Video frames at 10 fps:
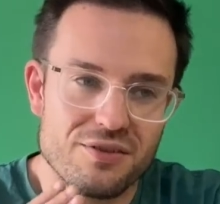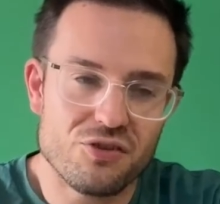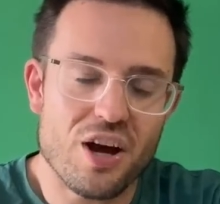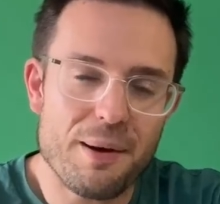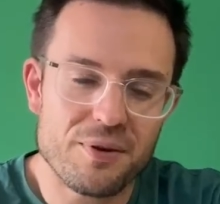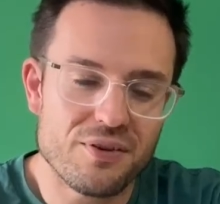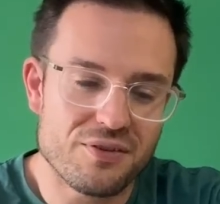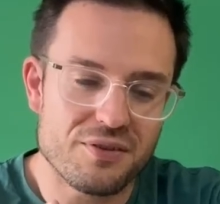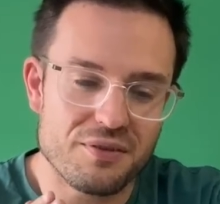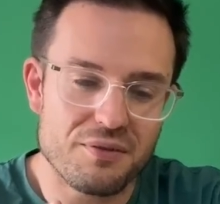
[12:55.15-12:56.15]

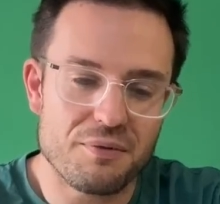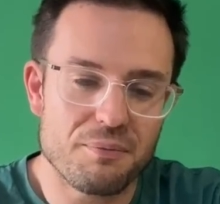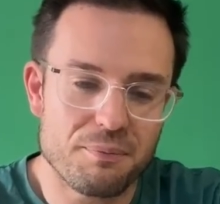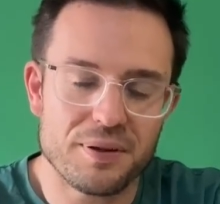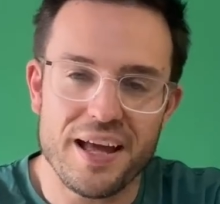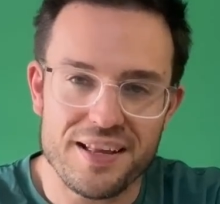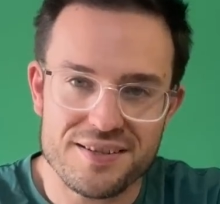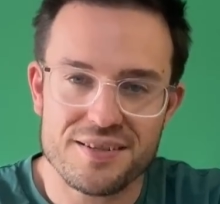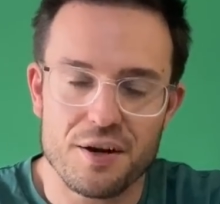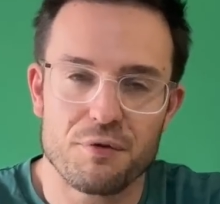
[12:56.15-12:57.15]
diamond
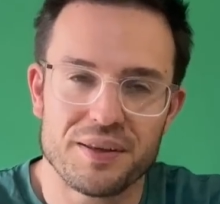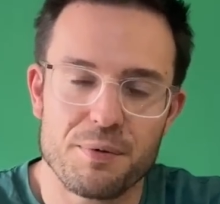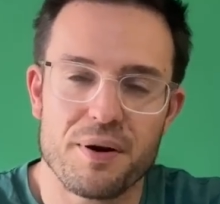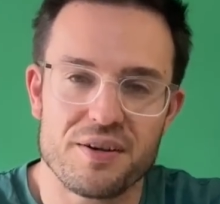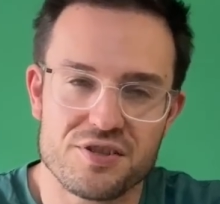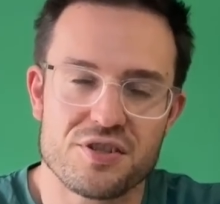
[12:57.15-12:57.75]
plates are really where it's